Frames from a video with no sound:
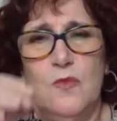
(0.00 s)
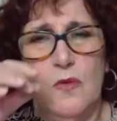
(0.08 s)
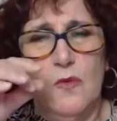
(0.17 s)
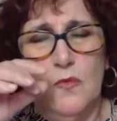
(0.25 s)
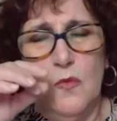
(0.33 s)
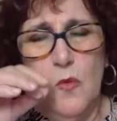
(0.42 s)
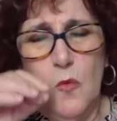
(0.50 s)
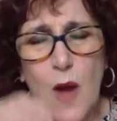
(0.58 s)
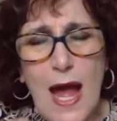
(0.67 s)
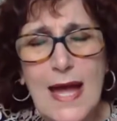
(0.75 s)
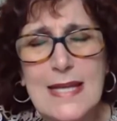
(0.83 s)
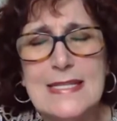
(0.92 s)

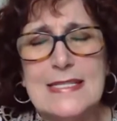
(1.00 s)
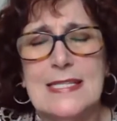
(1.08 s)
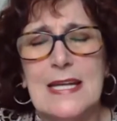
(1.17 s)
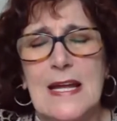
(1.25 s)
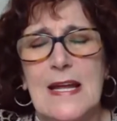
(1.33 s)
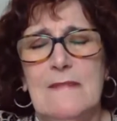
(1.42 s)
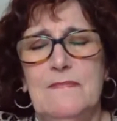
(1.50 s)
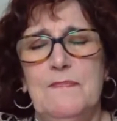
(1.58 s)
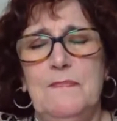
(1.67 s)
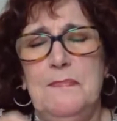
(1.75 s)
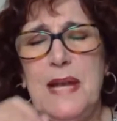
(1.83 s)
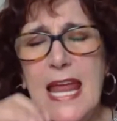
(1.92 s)
What
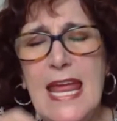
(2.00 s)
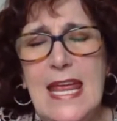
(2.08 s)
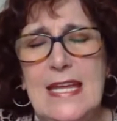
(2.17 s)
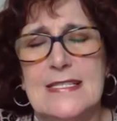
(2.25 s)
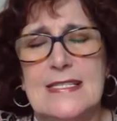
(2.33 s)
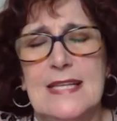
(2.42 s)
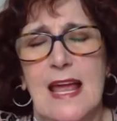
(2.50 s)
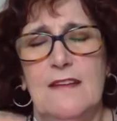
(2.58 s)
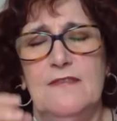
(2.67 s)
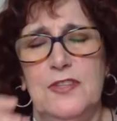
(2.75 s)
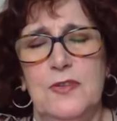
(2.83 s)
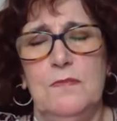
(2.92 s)
place
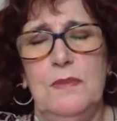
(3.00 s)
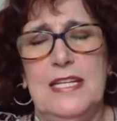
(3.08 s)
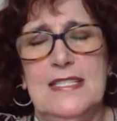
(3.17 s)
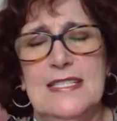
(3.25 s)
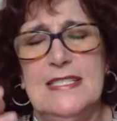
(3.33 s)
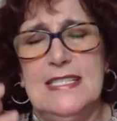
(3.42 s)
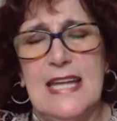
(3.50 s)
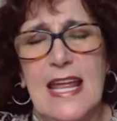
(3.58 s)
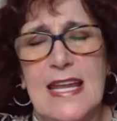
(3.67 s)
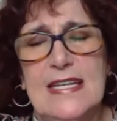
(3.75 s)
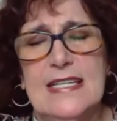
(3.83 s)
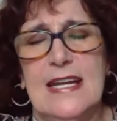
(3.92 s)
have you been
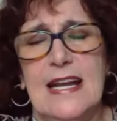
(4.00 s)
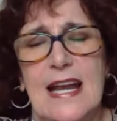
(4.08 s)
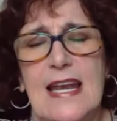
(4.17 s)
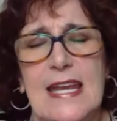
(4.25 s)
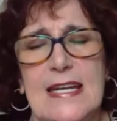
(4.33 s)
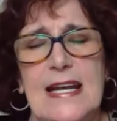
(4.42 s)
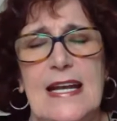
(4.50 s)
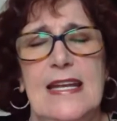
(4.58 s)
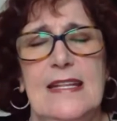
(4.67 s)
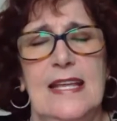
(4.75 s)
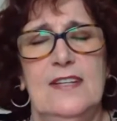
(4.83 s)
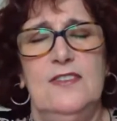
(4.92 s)
standing lately
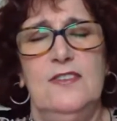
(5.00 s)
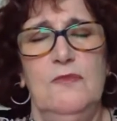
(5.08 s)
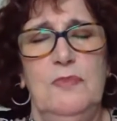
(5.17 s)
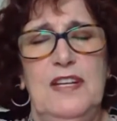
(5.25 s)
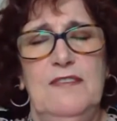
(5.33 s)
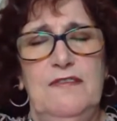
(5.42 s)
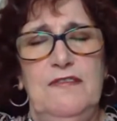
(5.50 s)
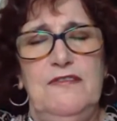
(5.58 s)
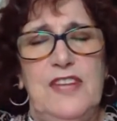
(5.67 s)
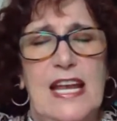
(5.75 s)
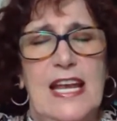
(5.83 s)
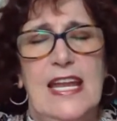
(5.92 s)
that you've been
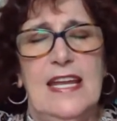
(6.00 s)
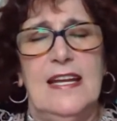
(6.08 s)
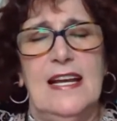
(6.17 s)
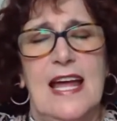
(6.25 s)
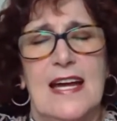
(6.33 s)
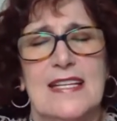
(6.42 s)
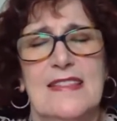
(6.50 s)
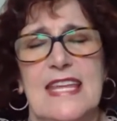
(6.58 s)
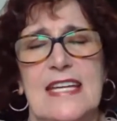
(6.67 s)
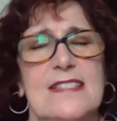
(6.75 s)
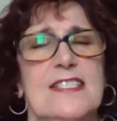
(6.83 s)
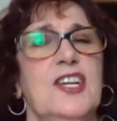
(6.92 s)
feeling like
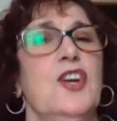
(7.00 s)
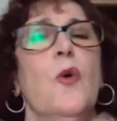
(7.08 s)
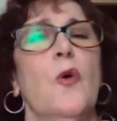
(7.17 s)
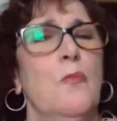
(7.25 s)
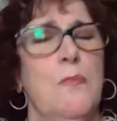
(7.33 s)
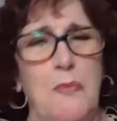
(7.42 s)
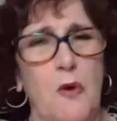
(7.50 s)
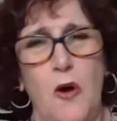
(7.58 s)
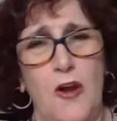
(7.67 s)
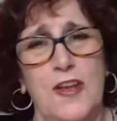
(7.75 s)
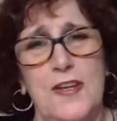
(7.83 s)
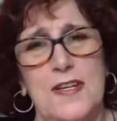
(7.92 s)
there's no
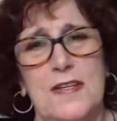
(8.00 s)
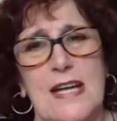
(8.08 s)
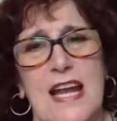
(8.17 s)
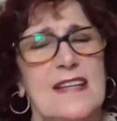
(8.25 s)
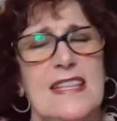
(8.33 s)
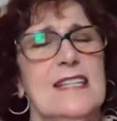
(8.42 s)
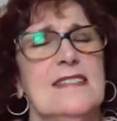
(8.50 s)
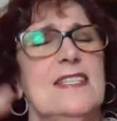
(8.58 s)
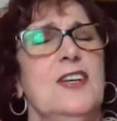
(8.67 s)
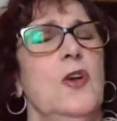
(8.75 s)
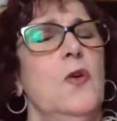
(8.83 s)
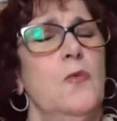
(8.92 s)
point, like there's
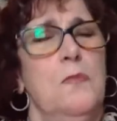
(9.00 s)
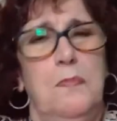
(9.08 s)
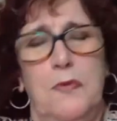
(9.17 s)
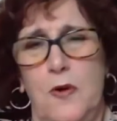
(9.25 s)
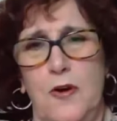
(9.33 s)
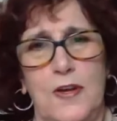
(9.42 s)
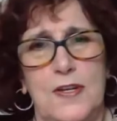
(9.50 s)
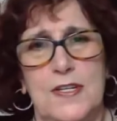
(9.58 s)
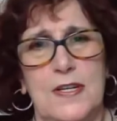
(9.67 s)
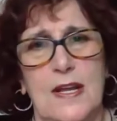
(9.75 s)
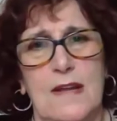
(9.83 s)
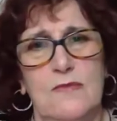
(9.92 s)
no point?
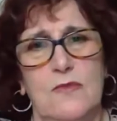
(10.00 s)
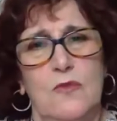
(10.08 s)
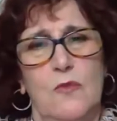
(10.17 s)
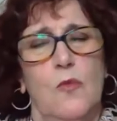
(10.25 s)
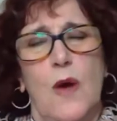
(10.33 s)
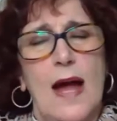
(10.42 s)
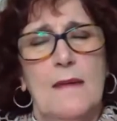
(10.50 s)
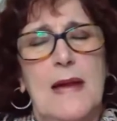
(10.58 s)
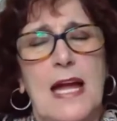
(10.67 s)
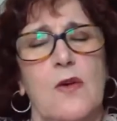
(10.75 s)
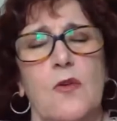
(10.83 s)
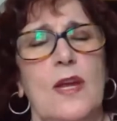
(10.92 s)
Why am I
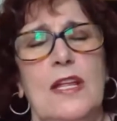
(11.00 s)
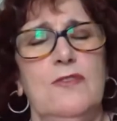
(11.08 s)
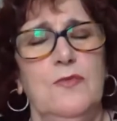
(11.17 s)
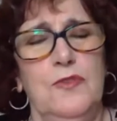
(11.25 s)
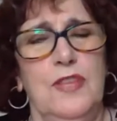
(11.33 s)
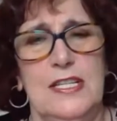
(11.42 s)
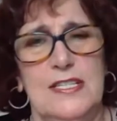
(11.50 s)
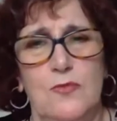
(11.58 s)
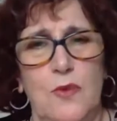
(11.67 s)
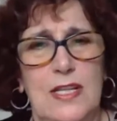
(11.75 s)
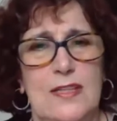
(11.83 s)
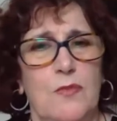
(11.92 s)
going through this?
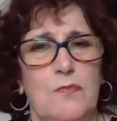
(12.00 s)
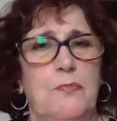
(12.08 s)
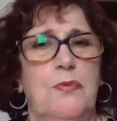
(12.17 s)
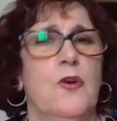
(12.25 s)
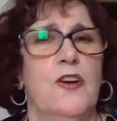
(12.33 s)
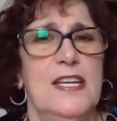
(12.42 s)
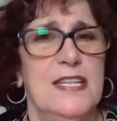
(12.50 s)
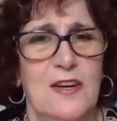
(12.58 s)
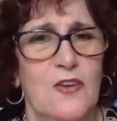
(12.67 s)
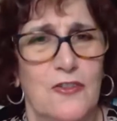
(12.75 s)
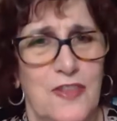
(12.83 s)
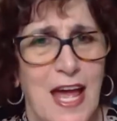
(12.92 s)
What's the point in
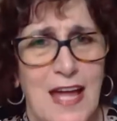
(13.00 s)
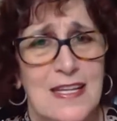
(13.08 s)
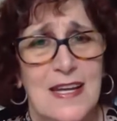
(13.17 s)
all that?